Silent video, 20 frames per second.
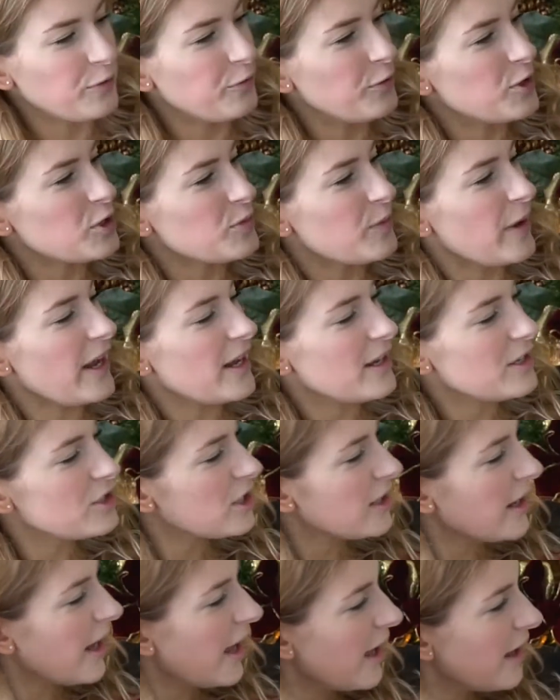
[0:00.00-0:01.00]
The first page
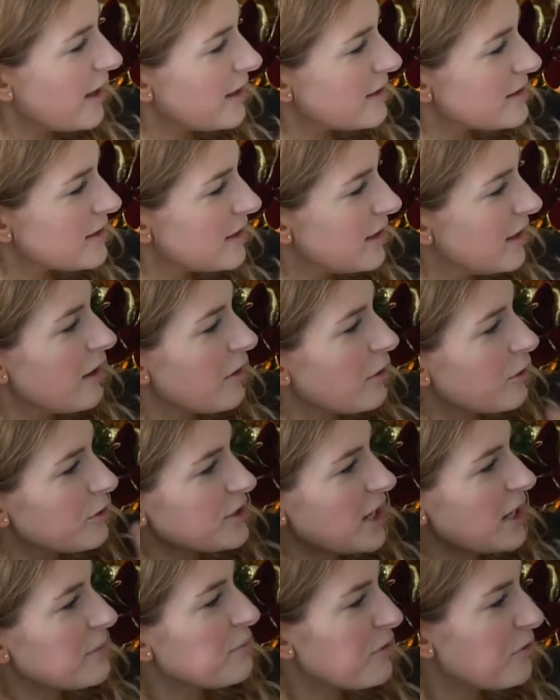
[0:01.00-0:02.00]
has another
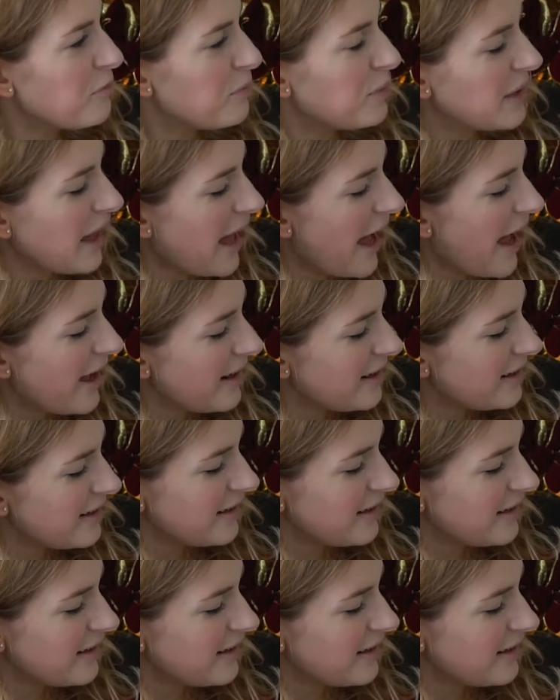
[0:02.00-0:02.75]
type of plaid.